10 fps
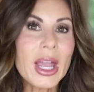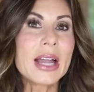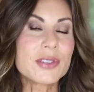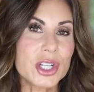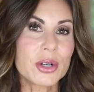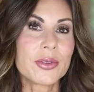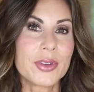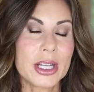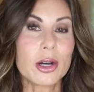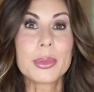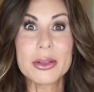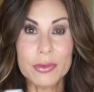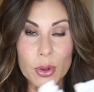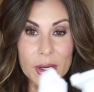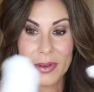I've shared a video
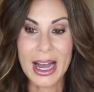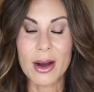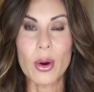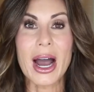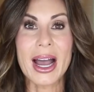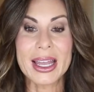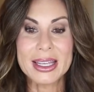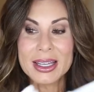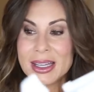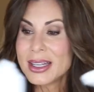before of how I